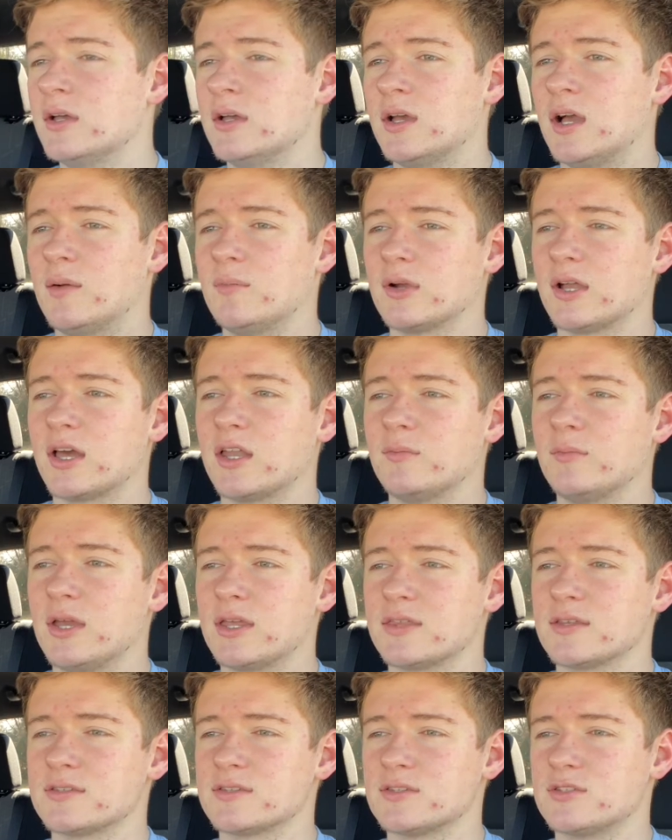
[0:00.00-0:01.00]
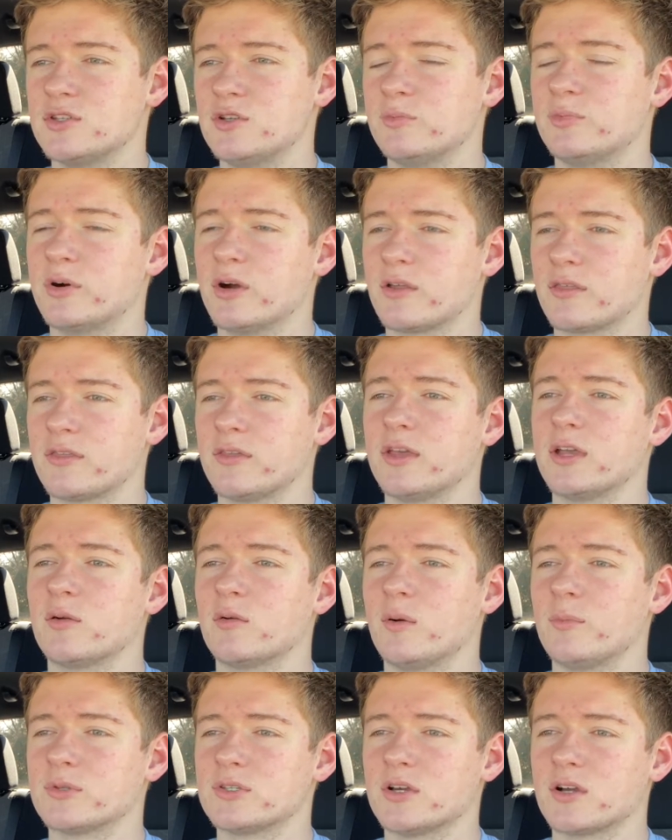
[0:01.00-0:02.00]
I'm gonna kind of make this a 2-part thing where
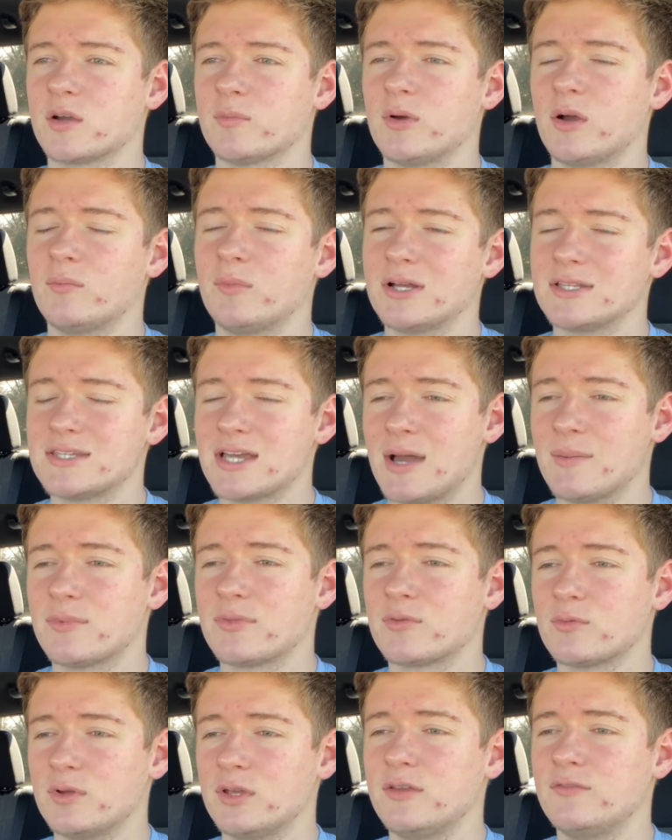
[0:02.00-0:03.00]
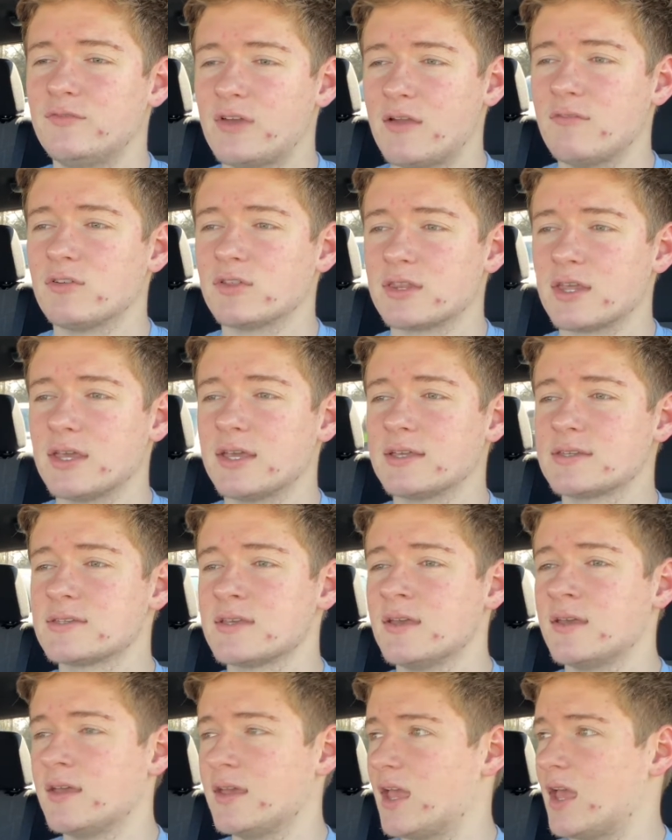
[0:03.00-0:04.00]
I'm gonna talk about my top 3 favorite things
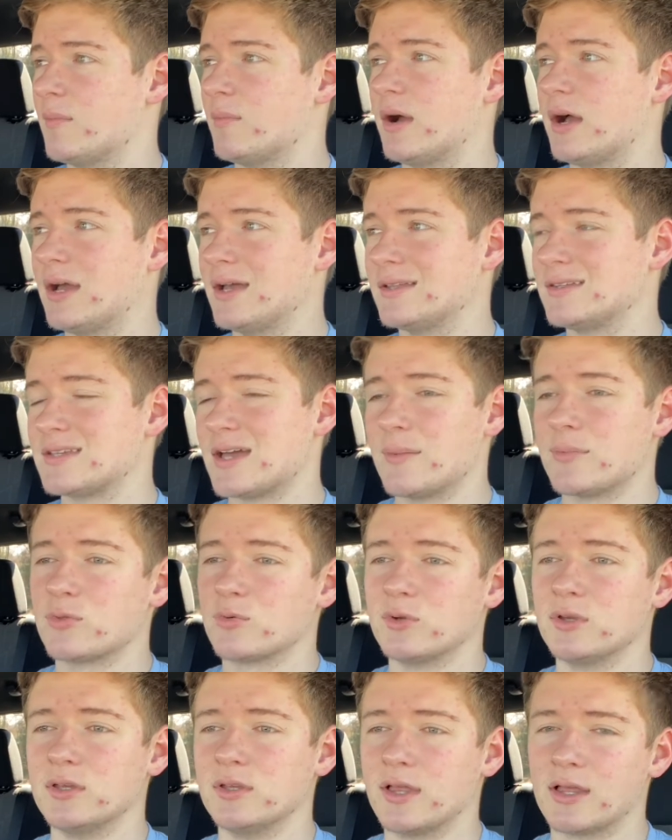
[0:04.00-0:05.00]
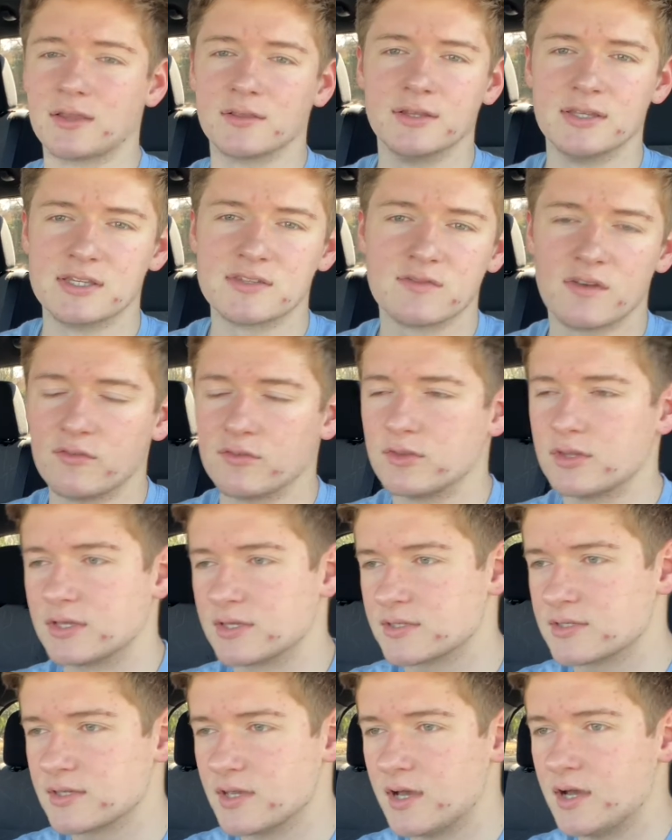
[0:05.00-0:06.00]
and my top 3 least favorite
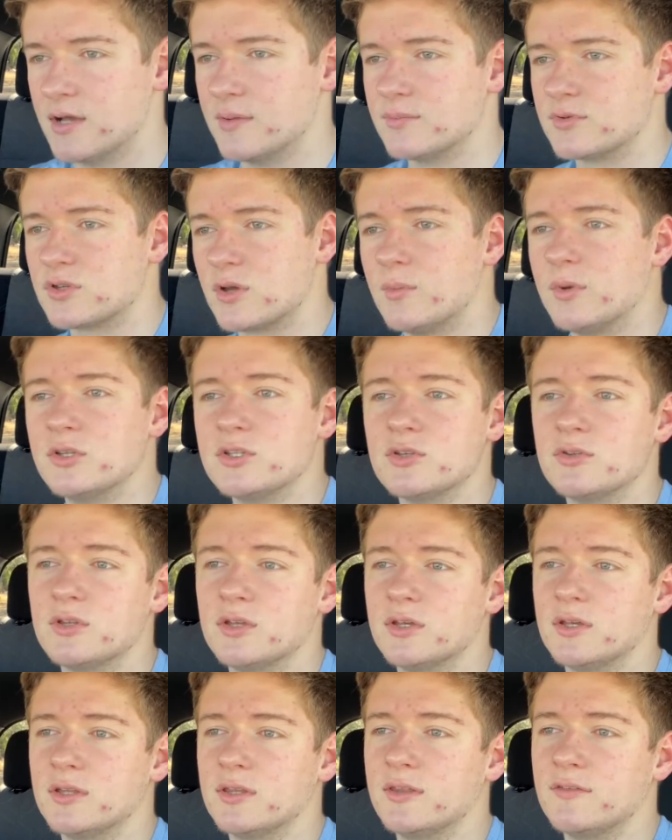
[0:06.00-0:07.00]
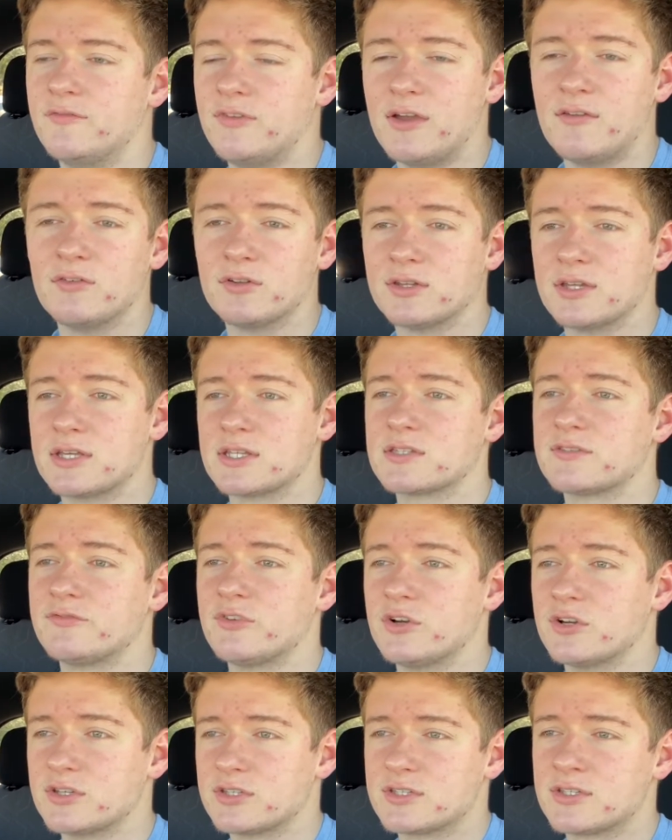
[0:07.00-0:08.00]
things. So I'm gonna do the favorite things
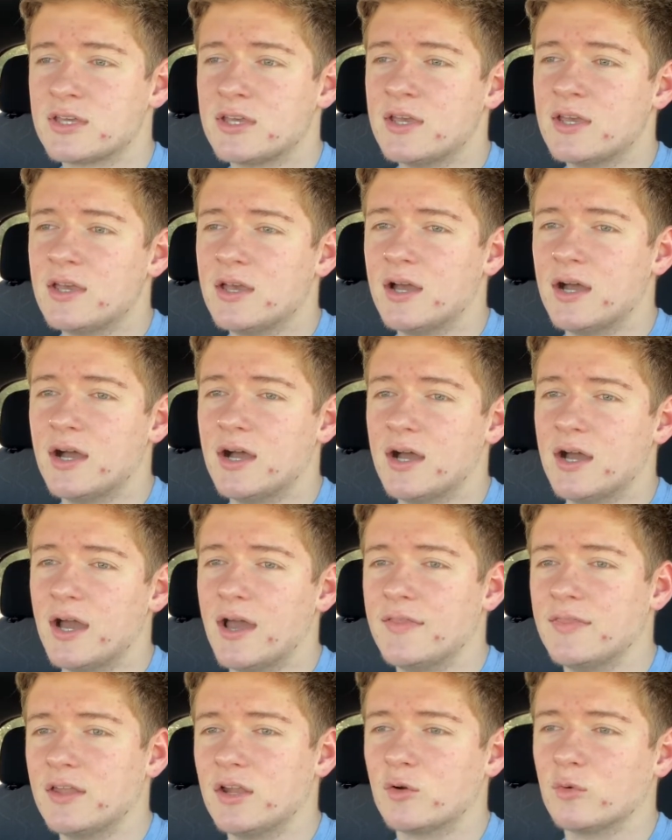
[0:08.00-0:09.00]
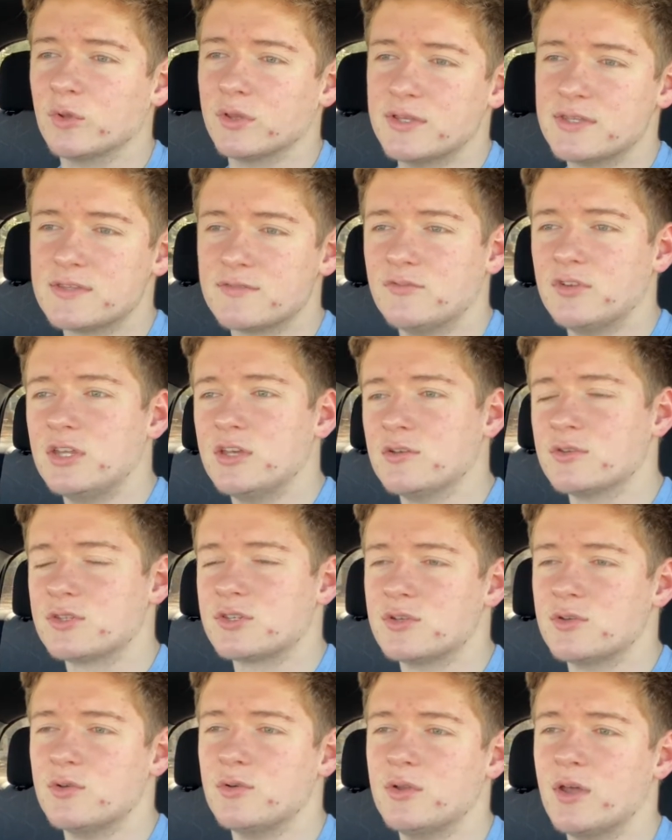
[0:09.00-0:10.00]
first, and then I'll release a video
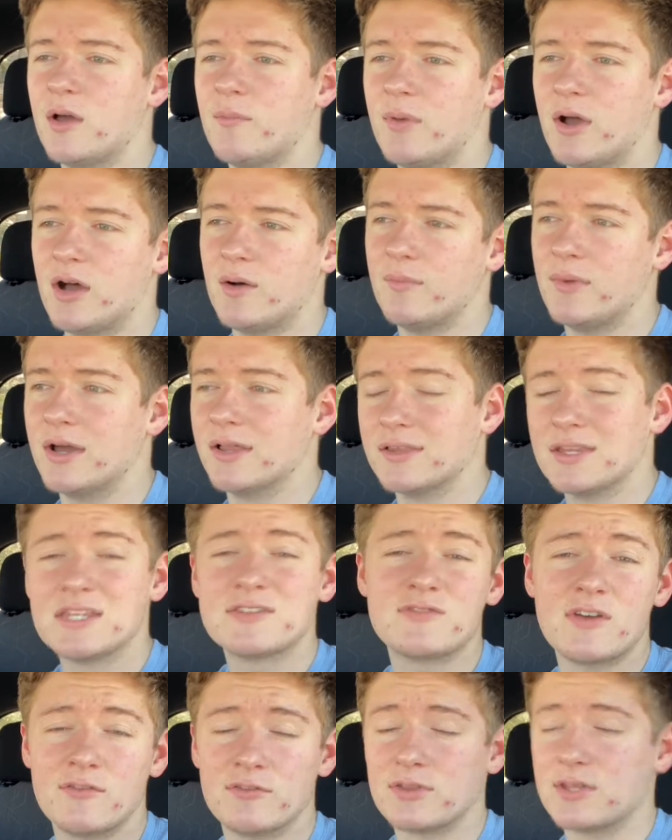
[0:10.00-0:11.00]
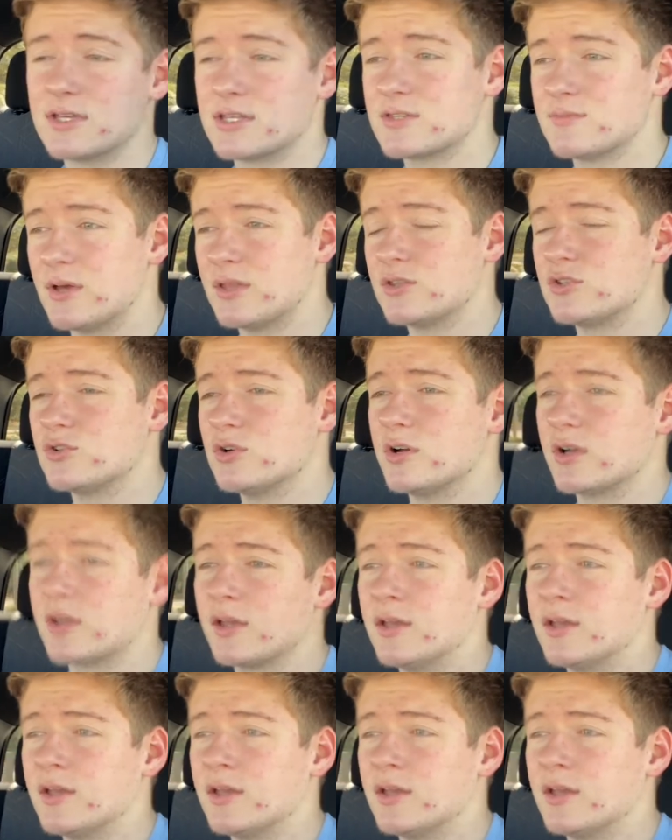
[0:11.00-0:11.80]
soon about my least favorite things about the truck.